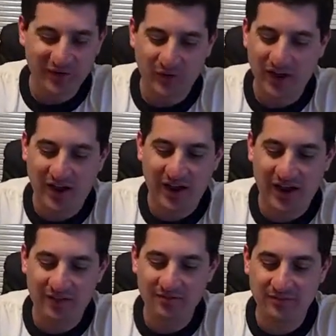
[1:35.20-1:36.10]
You know,
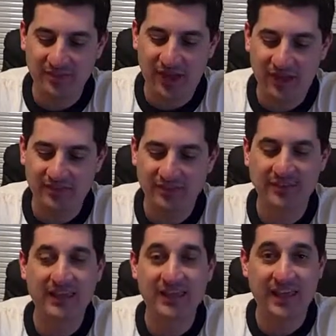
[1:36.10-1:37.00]
I
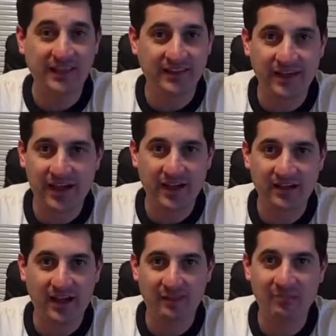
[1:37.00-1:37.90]
think innately
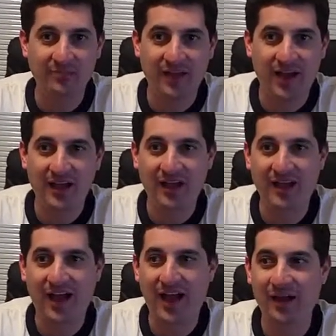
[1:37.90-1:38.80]

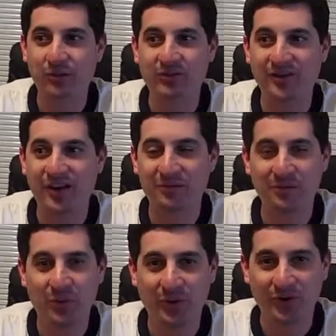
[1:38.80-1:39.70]
I was not
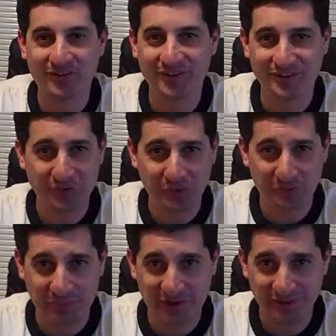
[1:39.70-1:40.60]
born to deal
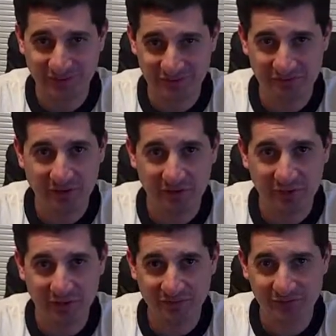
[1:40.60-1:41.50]
with politics very
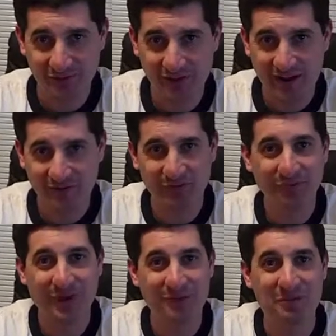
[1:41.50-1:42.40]
well, so I don't know
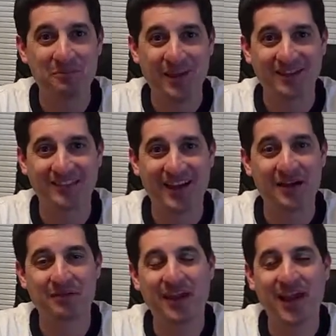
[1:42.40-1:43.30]
that I'm the best
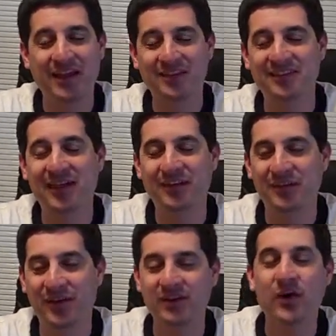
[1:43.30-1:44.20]
guy, but I can tell
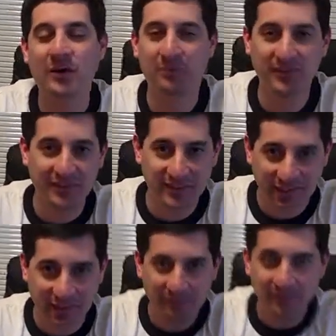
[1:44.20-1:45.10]
you I know how to play the
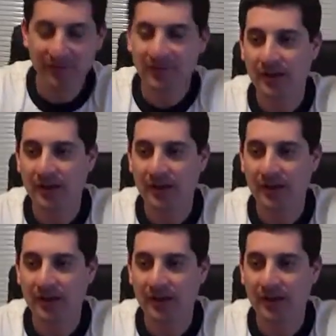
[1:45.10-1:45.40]
game.